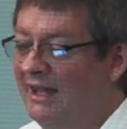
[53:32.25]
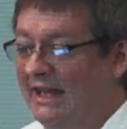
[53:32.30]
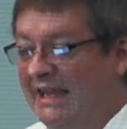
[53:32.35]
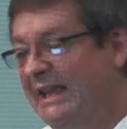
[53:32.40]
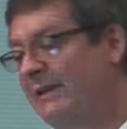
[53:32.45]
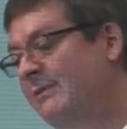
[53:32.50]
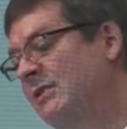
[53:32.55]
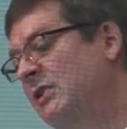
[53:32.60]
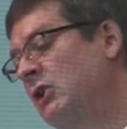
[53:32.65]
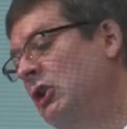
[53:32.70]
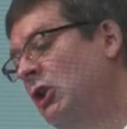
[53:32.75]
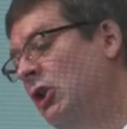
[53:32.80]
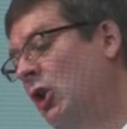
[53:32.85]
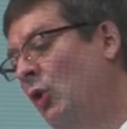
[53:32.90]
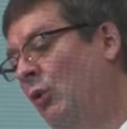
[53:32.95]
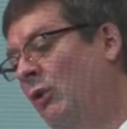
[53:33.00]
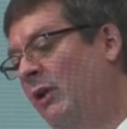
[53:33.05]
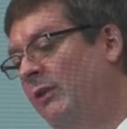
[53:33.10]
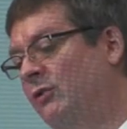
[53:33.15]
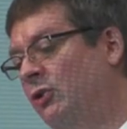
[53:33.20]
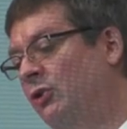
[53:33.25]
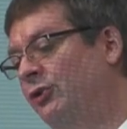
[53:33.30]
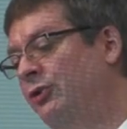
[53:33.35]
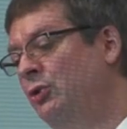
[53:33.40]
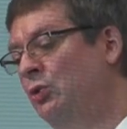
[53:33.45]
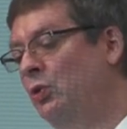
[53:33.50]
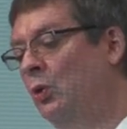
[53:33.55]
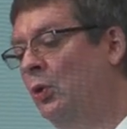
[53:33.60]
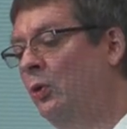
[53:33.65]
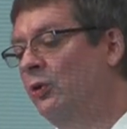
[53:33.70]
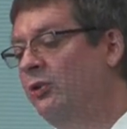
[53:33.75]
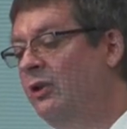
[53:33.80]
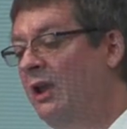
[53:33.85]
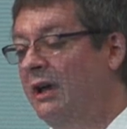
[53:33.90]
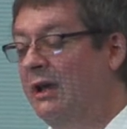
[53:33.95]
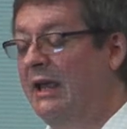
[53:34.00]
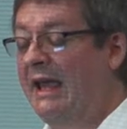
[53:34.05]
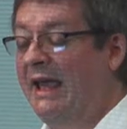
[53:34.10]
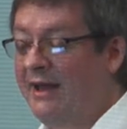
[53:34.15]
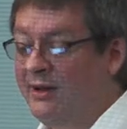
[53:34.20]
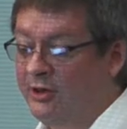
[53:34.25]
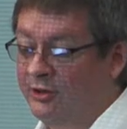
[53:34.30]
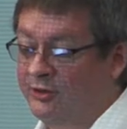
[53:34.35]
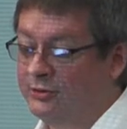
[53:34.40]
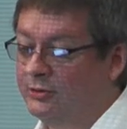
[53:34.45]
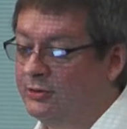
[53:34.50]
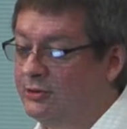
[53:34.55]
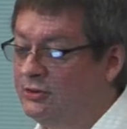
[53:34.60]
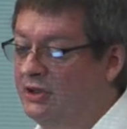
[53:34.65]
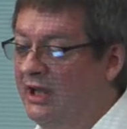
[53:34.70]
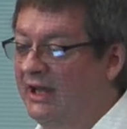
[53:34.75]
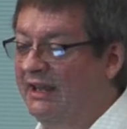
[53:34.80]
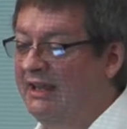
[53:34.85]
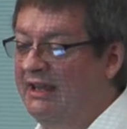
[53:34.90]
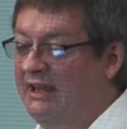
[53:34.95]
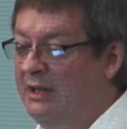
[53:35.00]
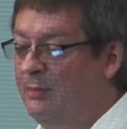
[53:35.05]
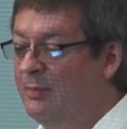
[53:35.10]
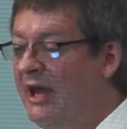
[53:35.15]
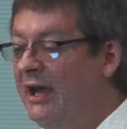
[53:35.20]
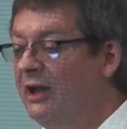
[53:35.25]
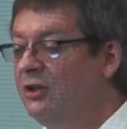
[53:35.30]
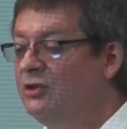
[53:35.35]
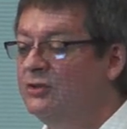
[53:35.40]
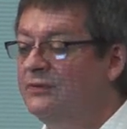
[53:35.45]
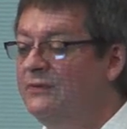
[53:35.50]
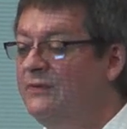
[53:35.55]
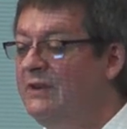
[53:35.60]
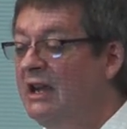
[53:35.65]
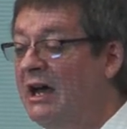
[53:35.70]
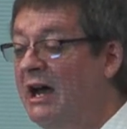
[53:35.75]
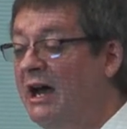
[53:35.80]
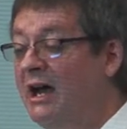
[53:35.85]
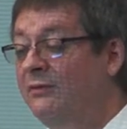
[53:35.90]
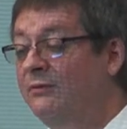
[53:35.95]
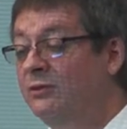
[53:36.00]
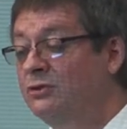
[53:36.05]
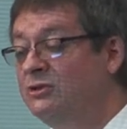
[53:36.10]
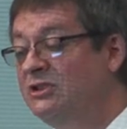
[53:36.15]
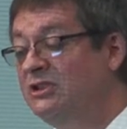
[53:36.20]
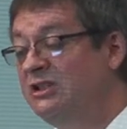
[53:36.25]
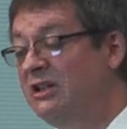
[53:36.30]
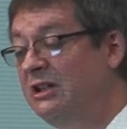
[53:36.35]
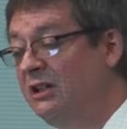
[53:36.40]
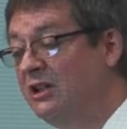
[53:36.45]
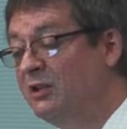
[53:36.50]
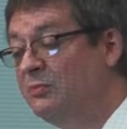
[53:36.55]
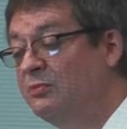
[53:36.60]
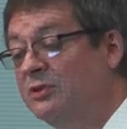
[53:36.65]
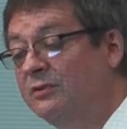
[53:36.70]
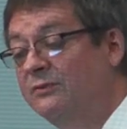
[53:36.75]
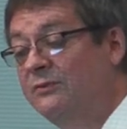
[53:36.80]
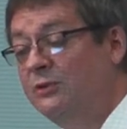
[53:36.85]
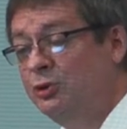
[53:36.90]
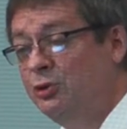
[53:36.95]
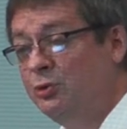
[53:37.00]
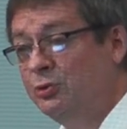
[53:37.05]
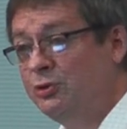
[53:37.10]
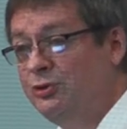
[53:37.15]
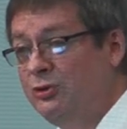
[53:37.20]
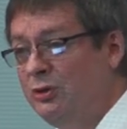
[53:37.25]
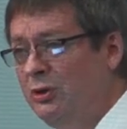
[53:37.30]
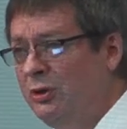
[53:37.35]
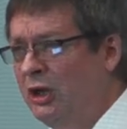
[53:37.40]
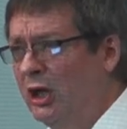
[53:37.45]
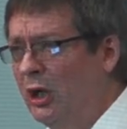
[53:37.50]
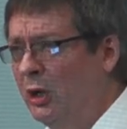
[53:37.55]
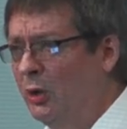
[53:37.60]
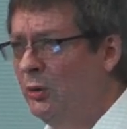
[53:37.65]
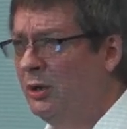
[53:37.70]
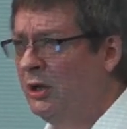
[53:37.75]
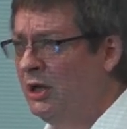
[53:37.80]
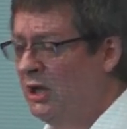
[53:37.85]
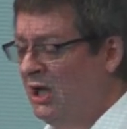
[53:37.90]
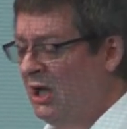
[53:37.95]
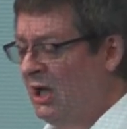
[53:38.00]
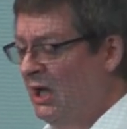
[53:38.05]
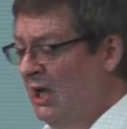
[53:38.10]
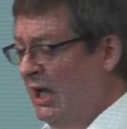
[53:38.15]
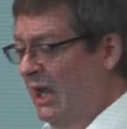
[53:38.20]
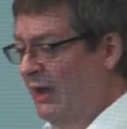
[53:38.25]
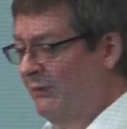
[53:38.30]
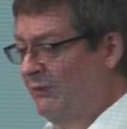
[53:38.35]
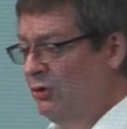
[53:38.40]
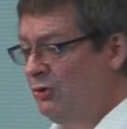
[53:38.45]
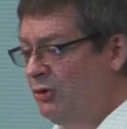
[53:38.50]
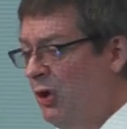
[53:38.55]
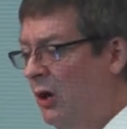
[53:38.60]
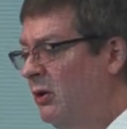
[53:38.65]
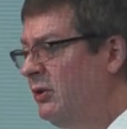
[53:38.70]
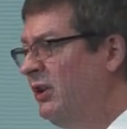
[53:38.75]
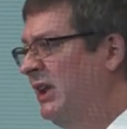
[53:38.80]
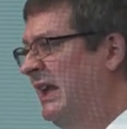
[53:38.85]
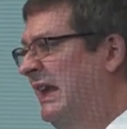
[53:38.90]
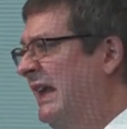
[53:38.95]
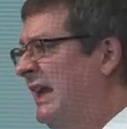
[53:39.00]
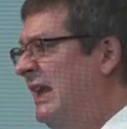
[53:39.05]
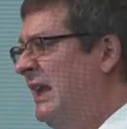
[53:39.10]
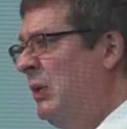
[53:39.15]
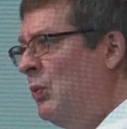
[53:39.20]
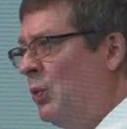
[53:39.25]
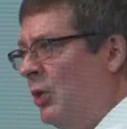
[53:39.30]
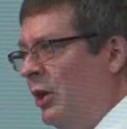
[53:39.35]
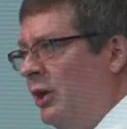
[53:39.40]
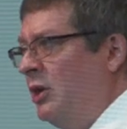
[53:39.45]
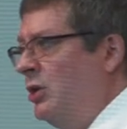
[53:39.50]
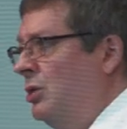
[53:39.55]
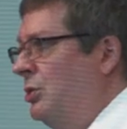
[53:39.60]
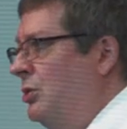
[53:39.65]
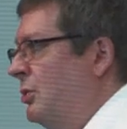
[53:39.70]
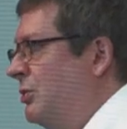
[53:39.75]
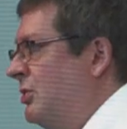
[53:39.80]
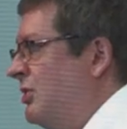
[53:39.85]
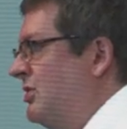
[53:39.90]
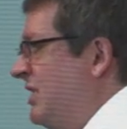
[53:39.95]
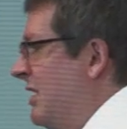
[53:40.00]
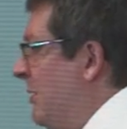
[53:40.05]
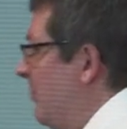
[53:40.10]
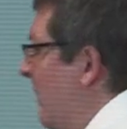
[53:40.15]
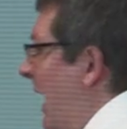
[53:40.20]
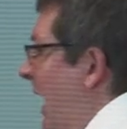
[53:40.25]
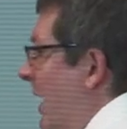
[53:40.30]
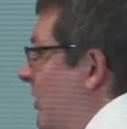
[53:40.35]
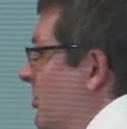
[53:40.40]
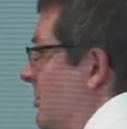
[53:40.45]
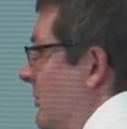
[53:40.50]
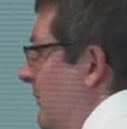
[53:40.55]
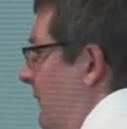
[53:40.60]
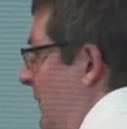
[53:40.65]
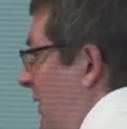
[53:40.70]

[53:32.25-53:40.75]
Even low-level tools like editors, like Emacs or VI versus Eclipse or Visual Studio. If you talk to anyone who uses Emacs or